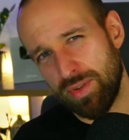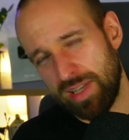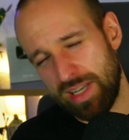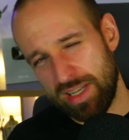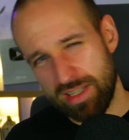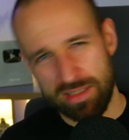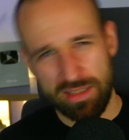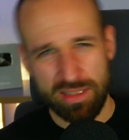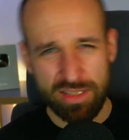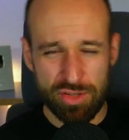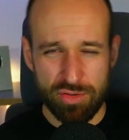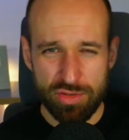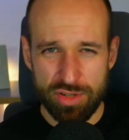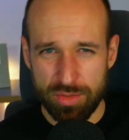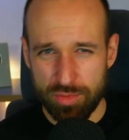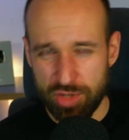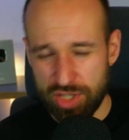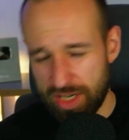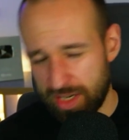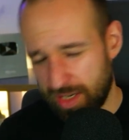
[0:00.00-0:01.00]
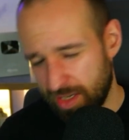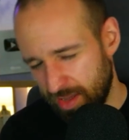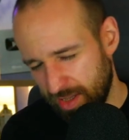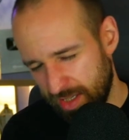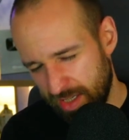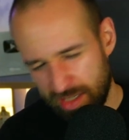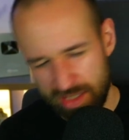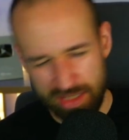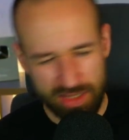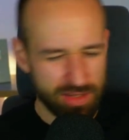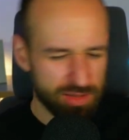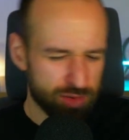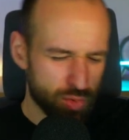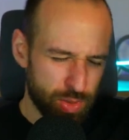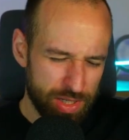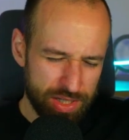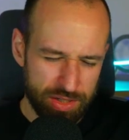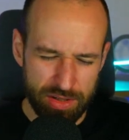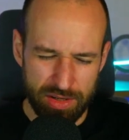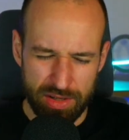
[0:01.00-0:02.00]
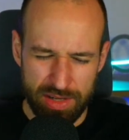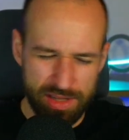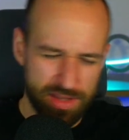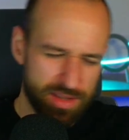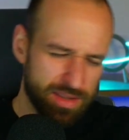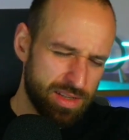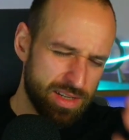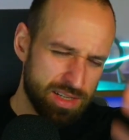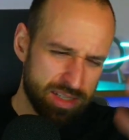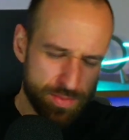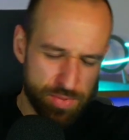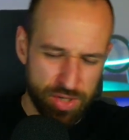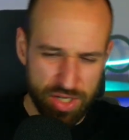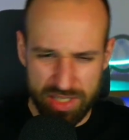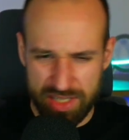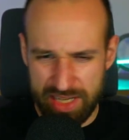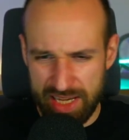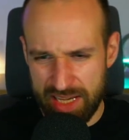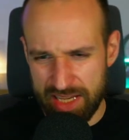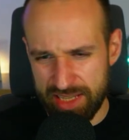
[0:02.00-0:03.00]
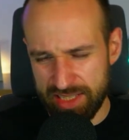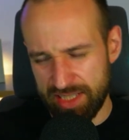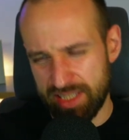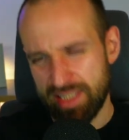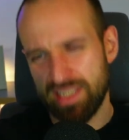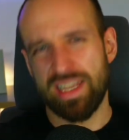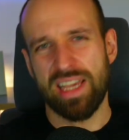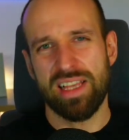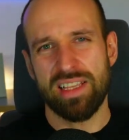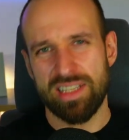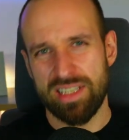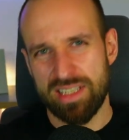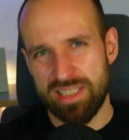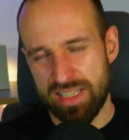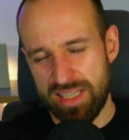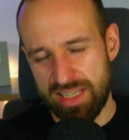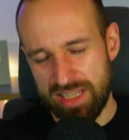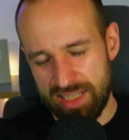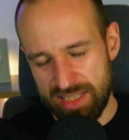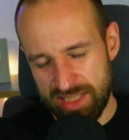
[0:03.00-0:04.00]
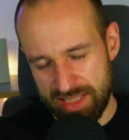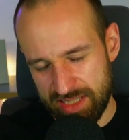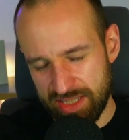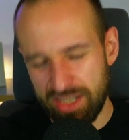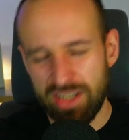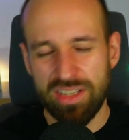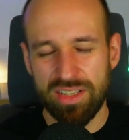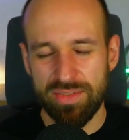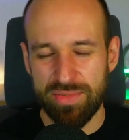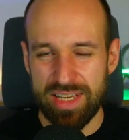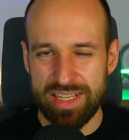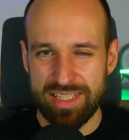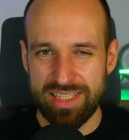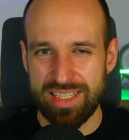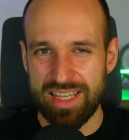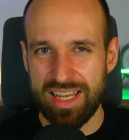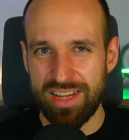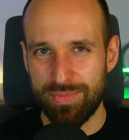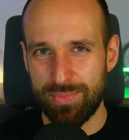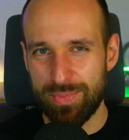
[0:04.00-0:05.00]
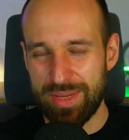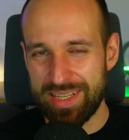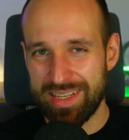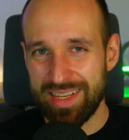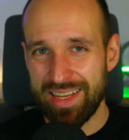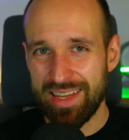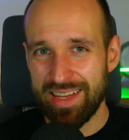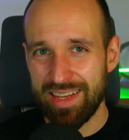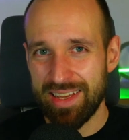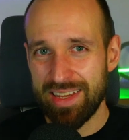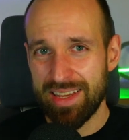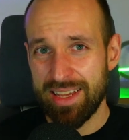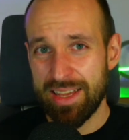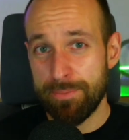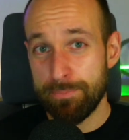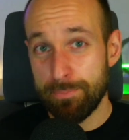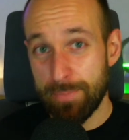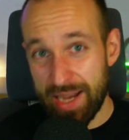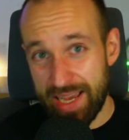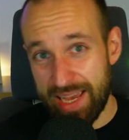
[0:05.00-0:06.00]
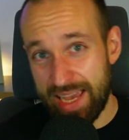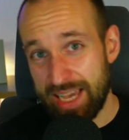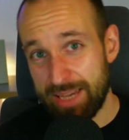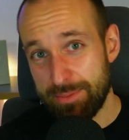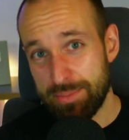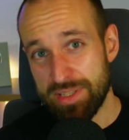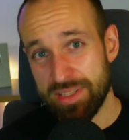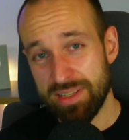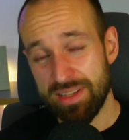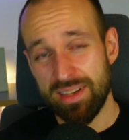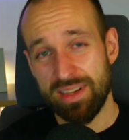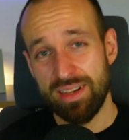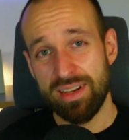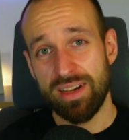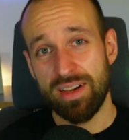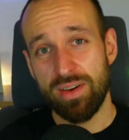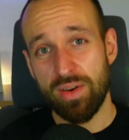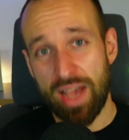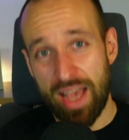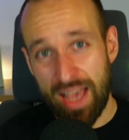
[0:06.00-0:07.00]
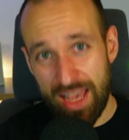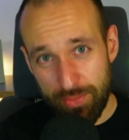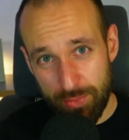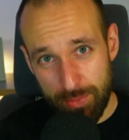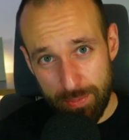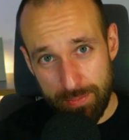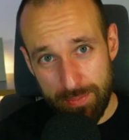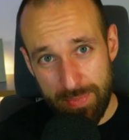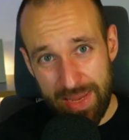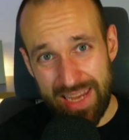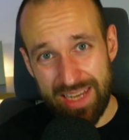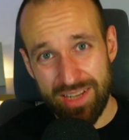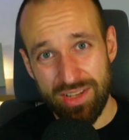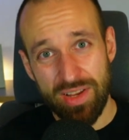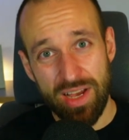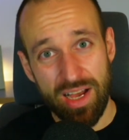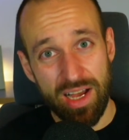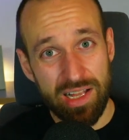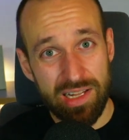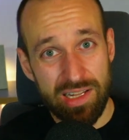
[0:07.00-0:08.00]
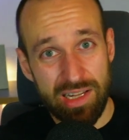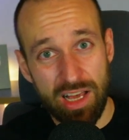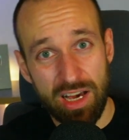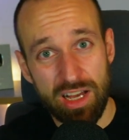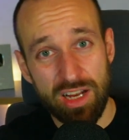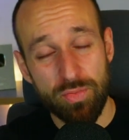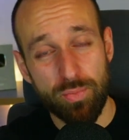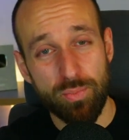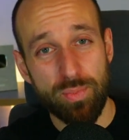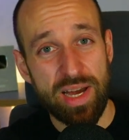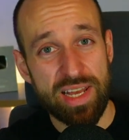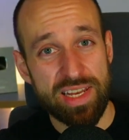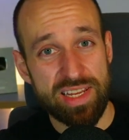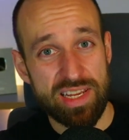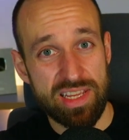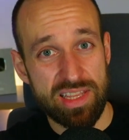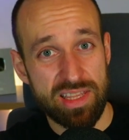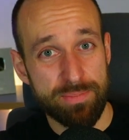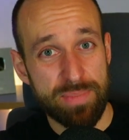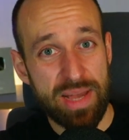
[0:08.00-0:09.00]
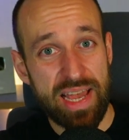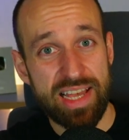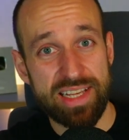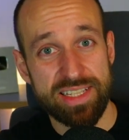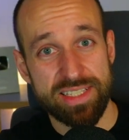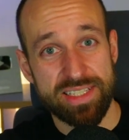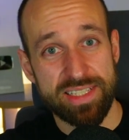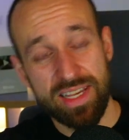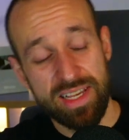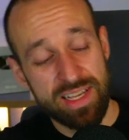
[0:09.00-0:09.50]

He has this YouTube channel and Twitter, and he has a podcast and Galaxies and all of that stuff. But my apps haven't made a lot of money in the past.